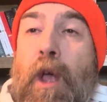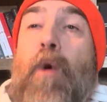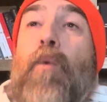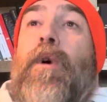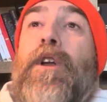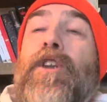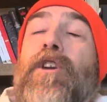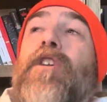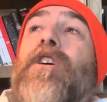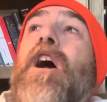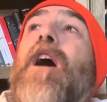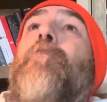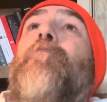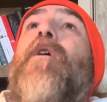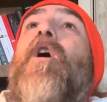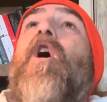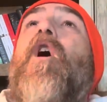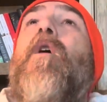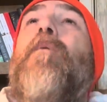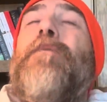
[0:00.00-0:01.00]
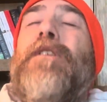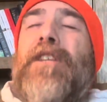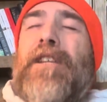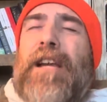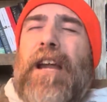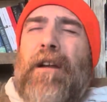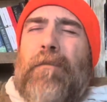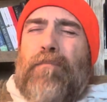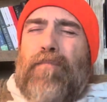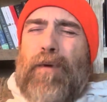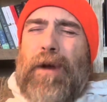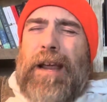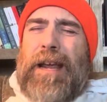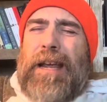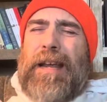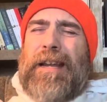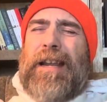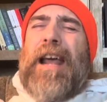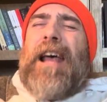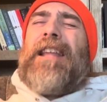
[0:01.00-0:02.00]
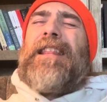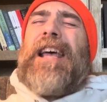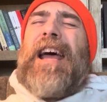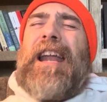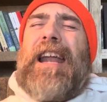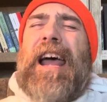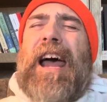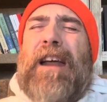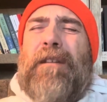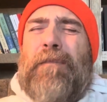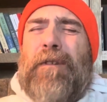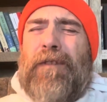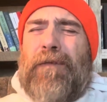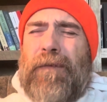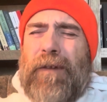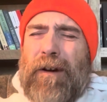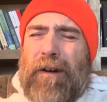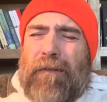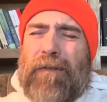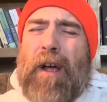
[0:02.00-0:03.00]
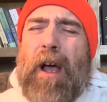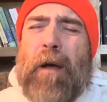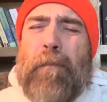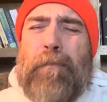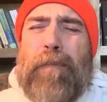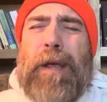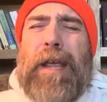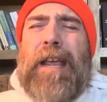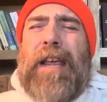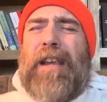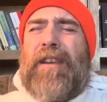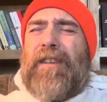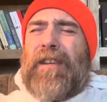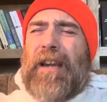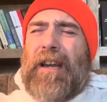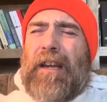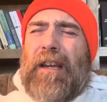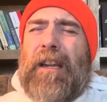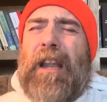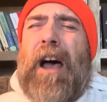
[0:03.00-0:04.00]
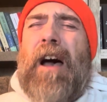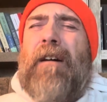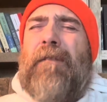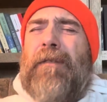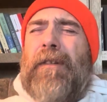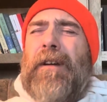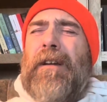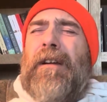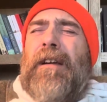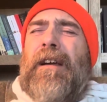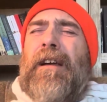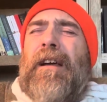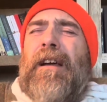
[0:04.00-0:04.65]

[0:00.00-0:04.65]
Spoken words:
When you come home, instead of bringing that atmosphere of peace and love and